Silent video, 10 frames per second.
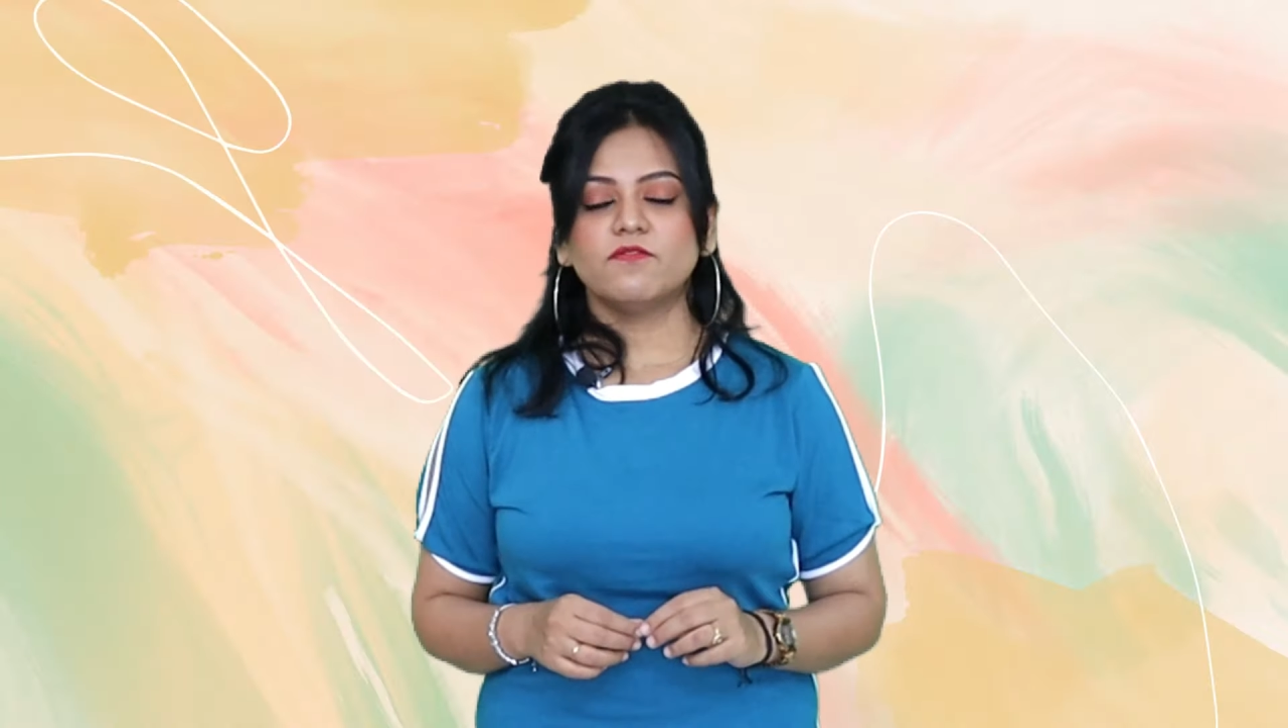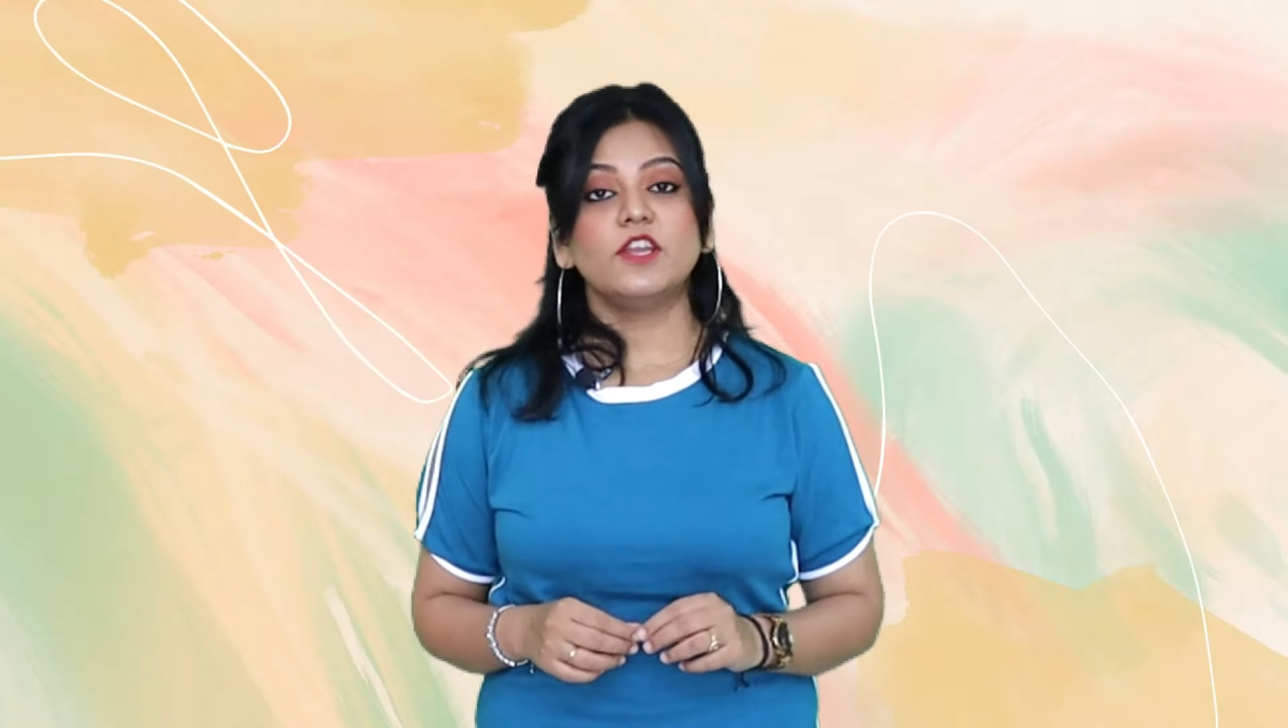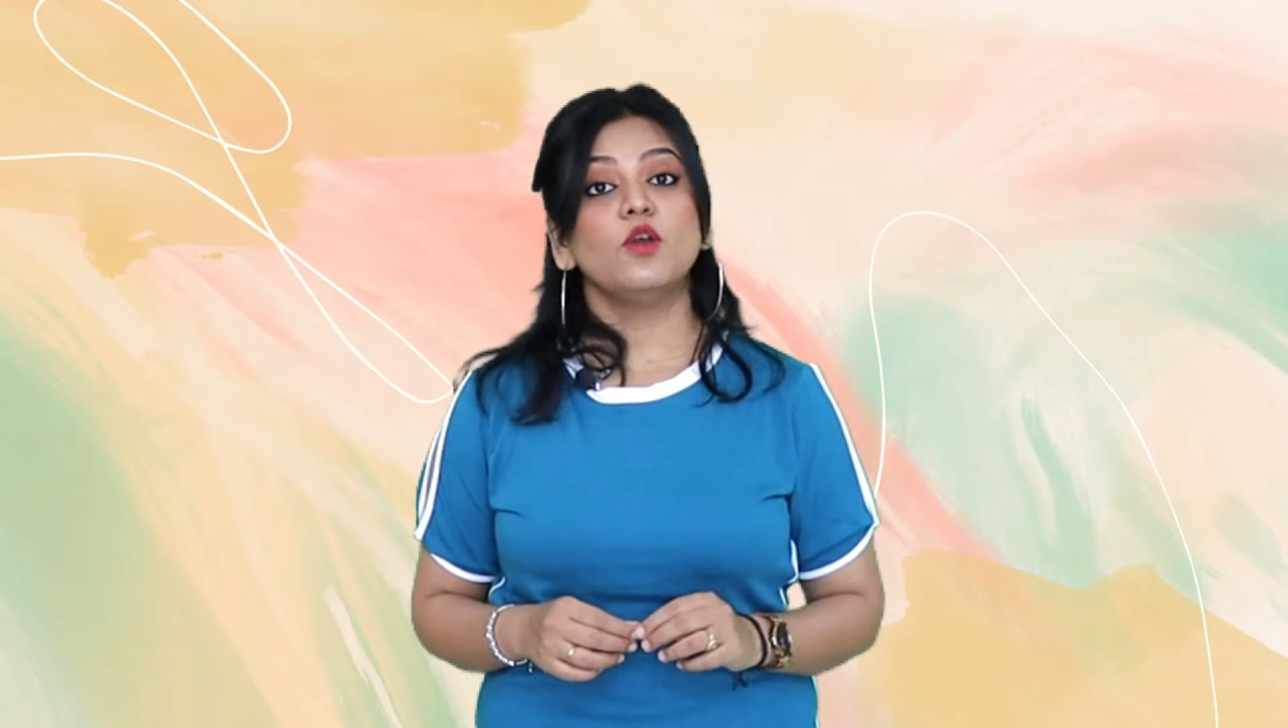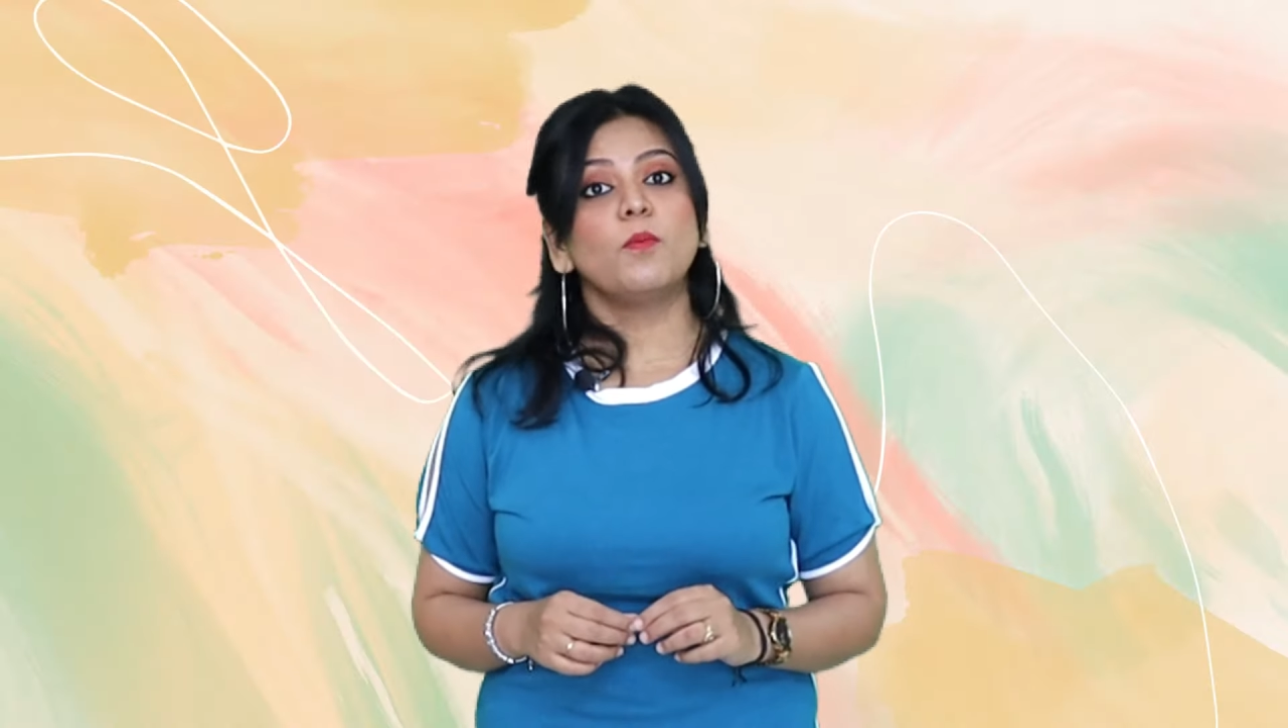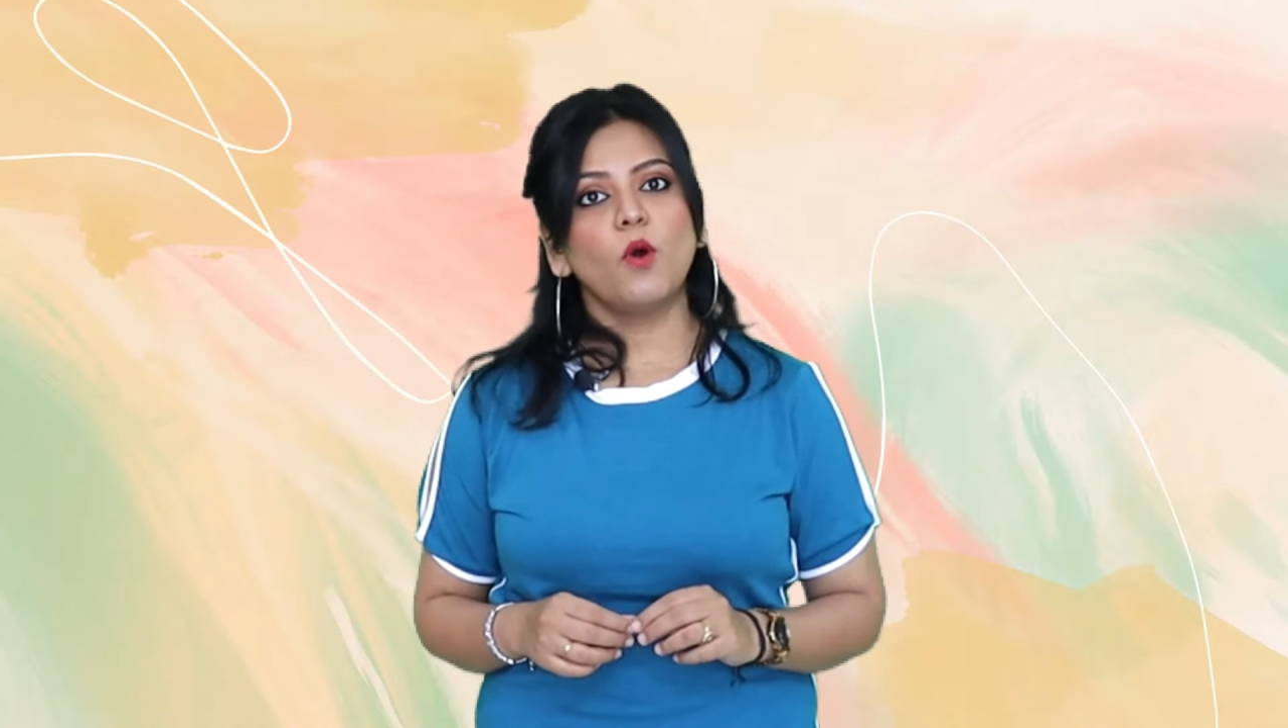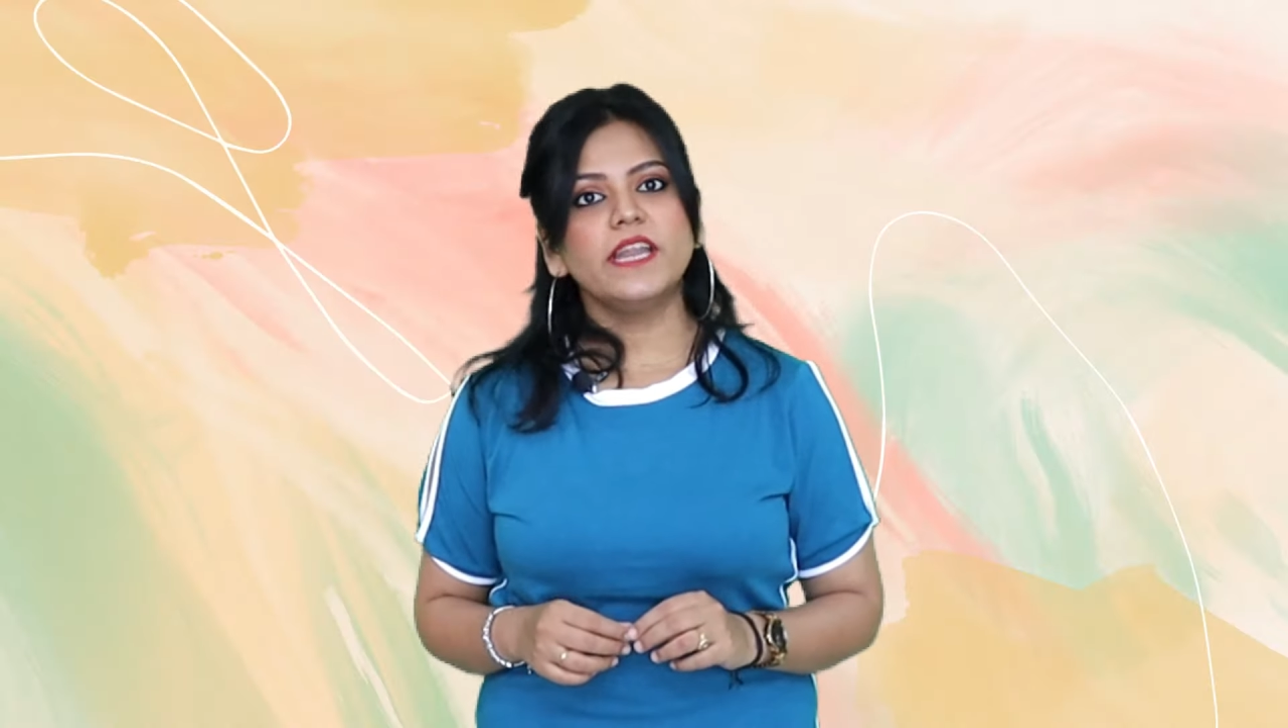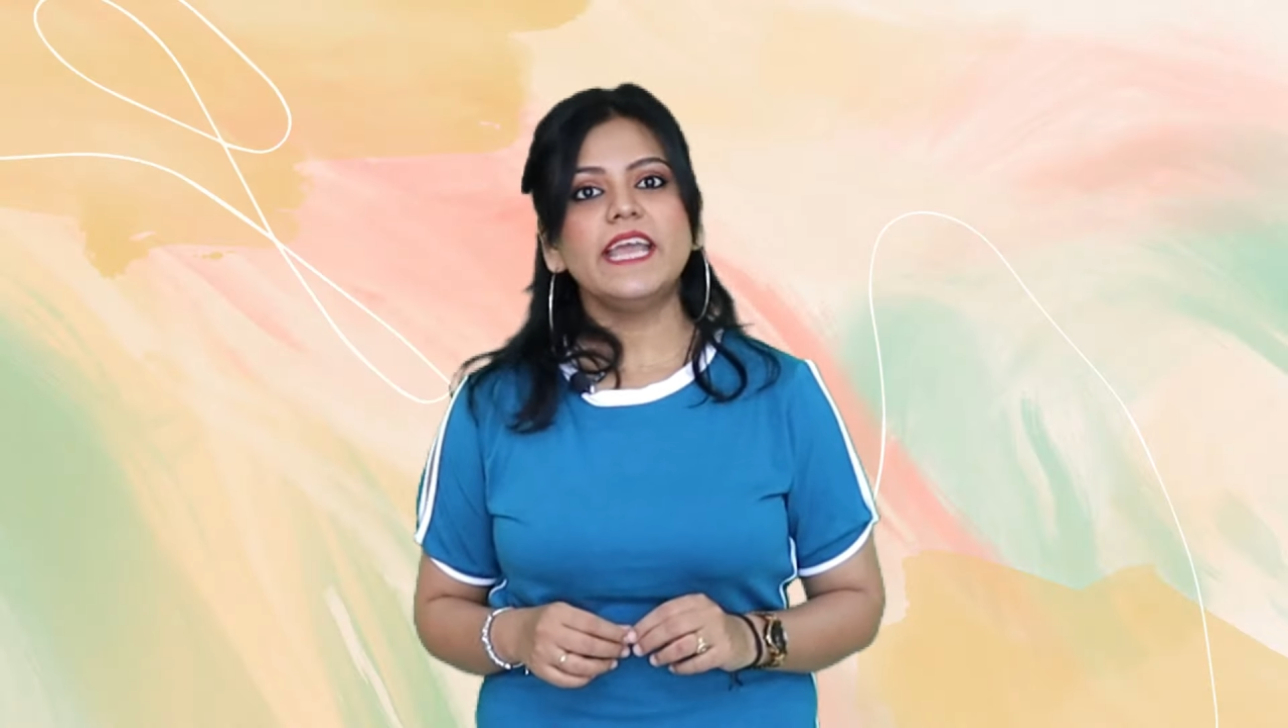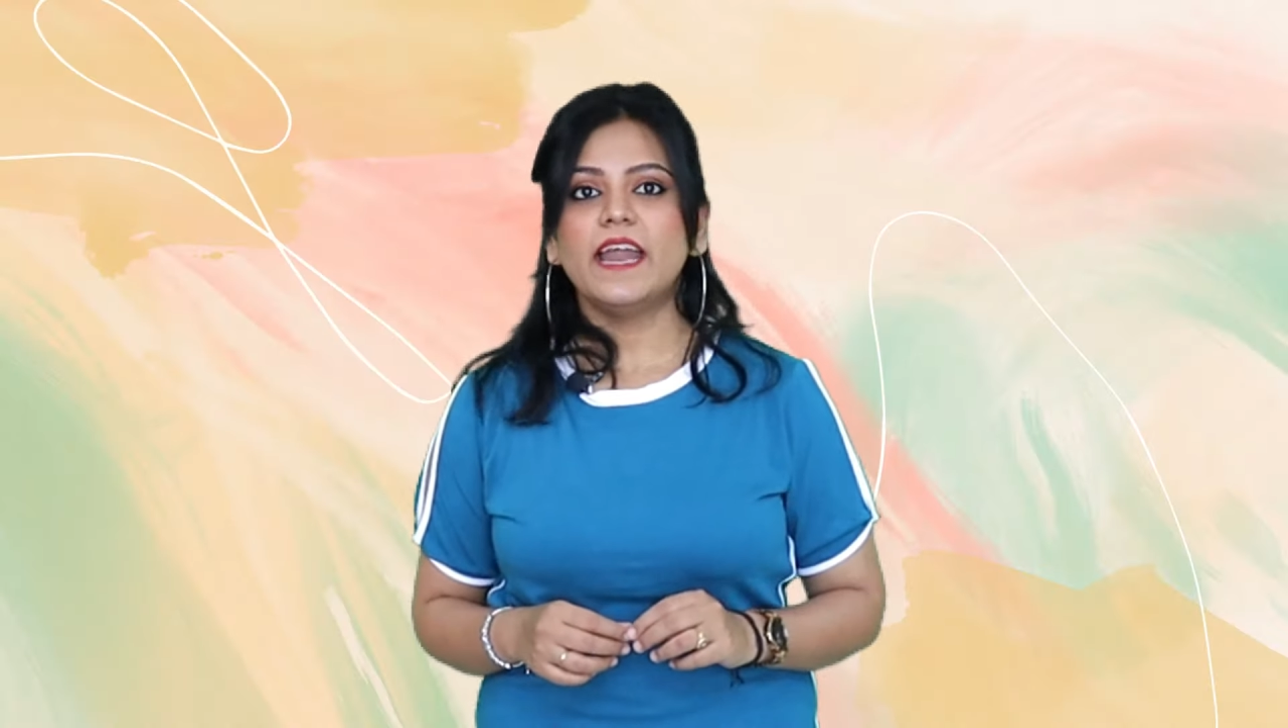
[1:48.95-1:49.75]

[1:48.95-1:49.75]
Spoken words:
when your body